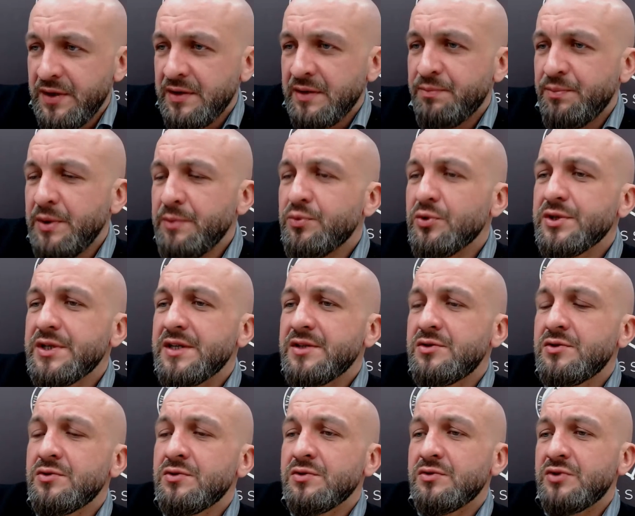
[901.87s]
the people that
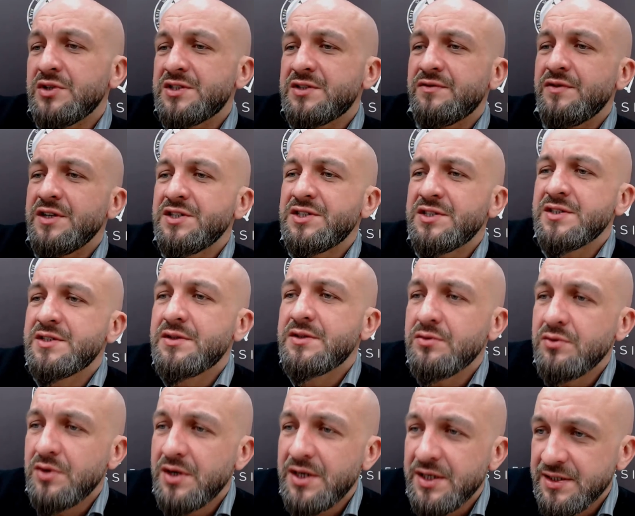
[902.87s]
do reservations
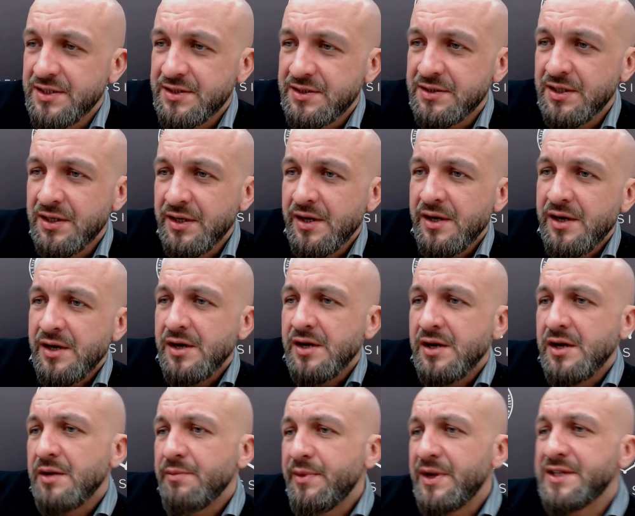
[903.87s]
through us,
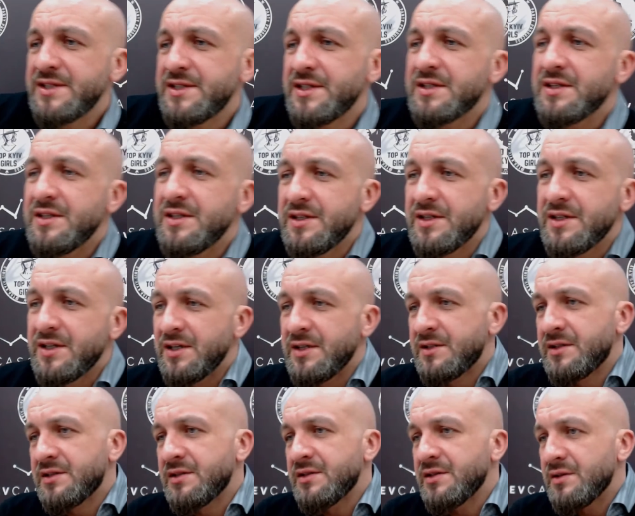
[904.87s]
basically they
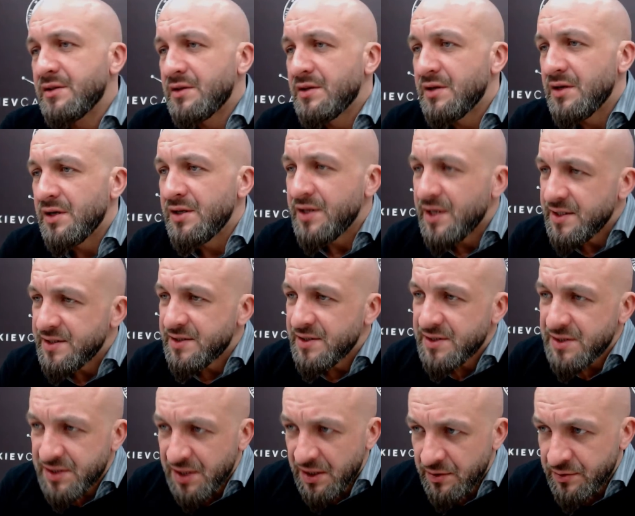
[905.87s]
get a nice
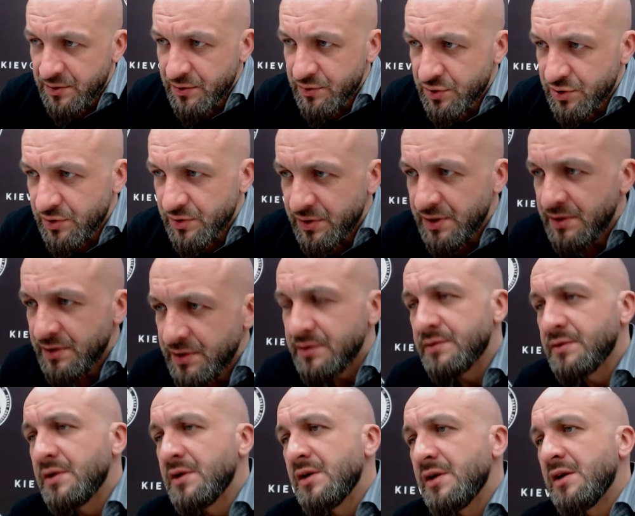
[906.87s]
discount usually.
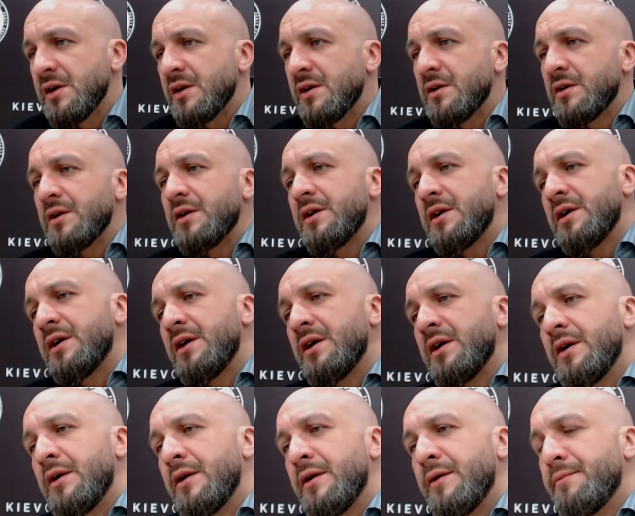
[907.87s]

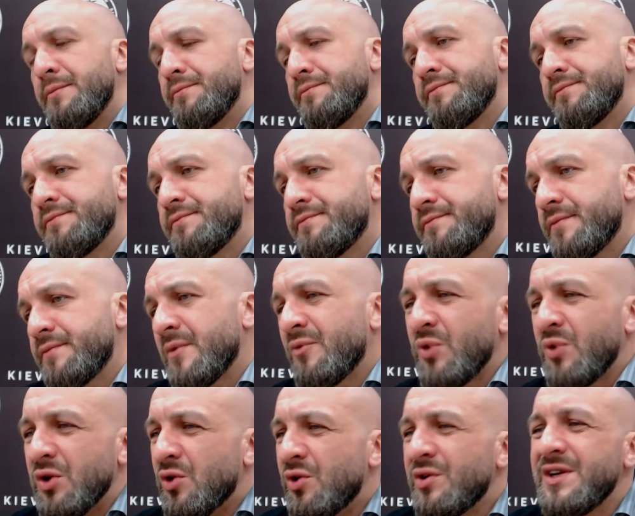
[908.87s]
Um,
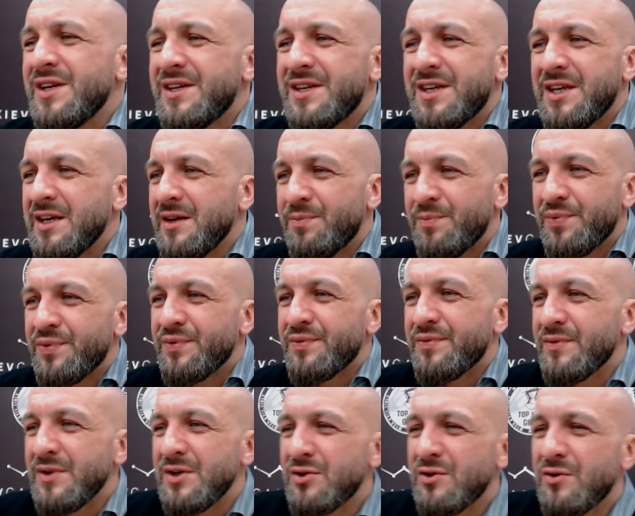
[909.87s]
we only keep,
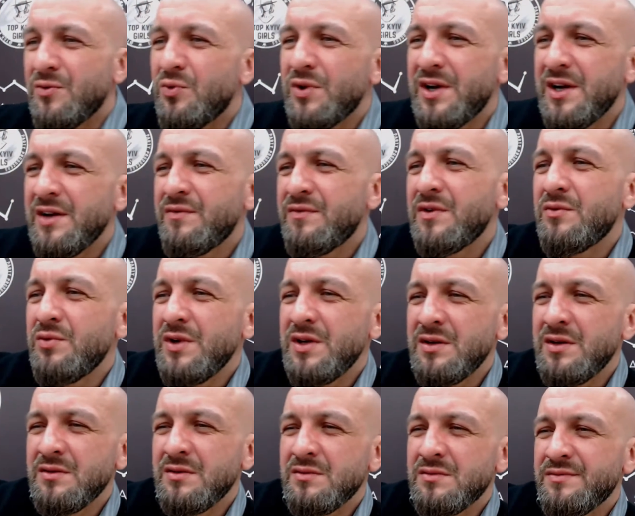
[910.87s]
whatever
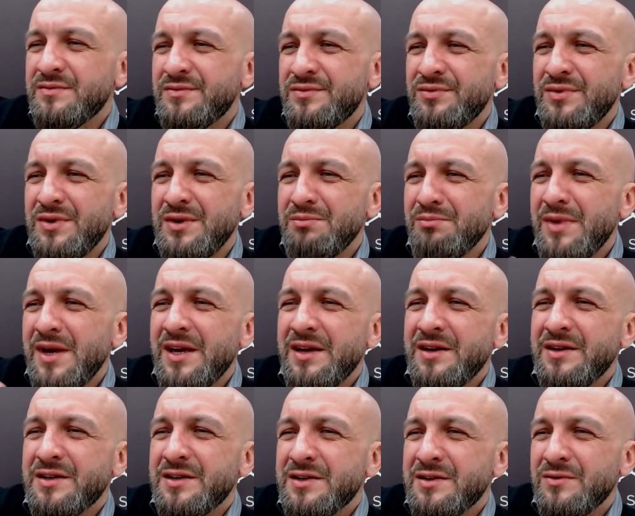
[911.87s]
we
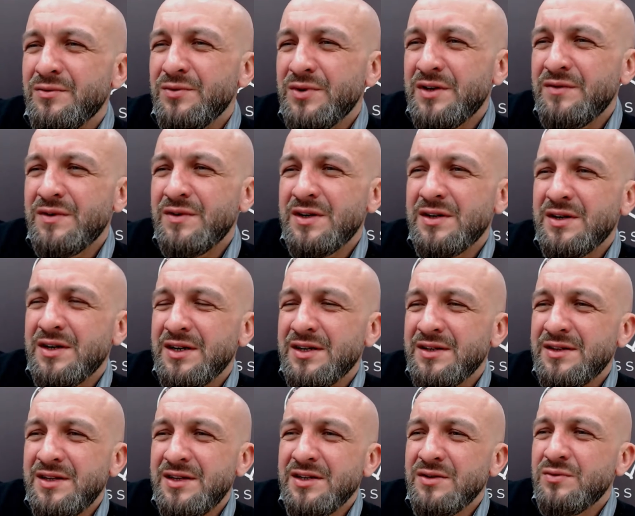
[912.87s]
make,
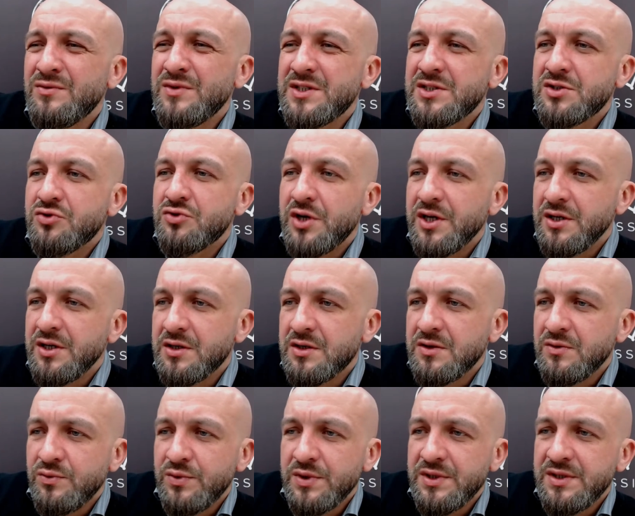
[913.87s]
whatever deal we strike
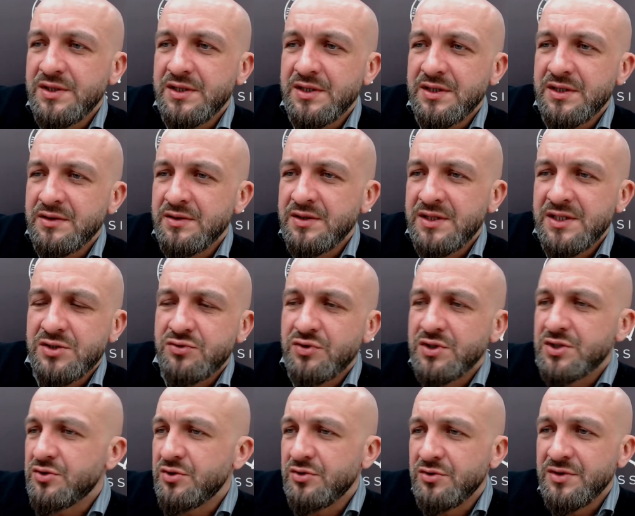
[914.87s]
with this
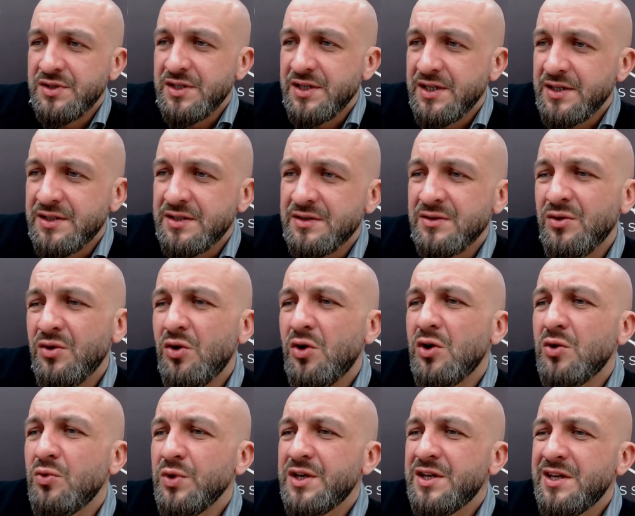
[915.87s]
restaurant or the other,
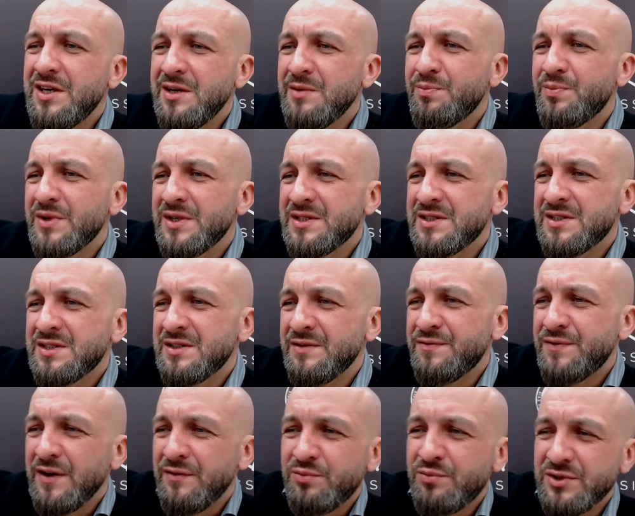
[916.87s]
all we keep is the
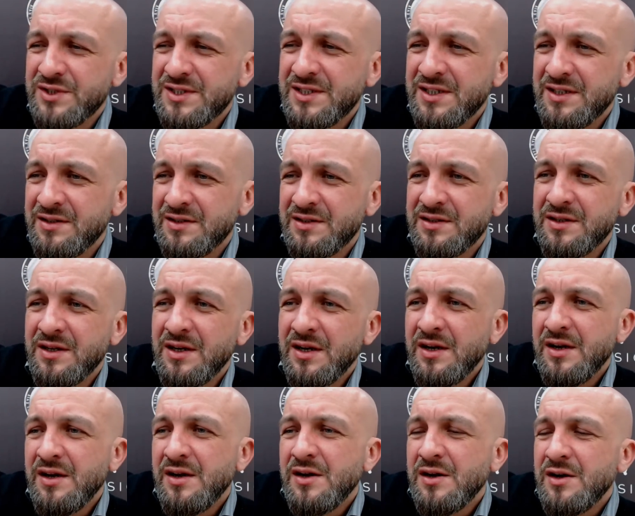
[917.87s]
5%
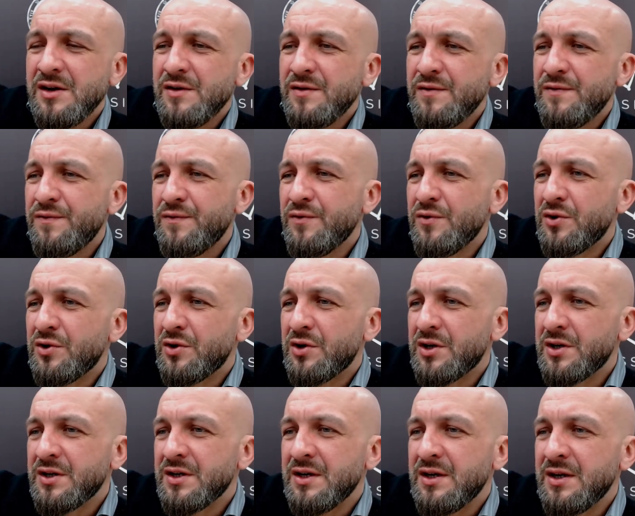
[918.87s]

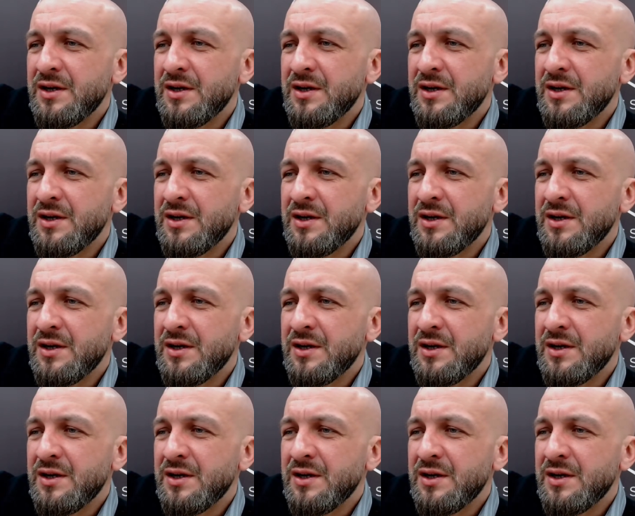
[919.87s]
for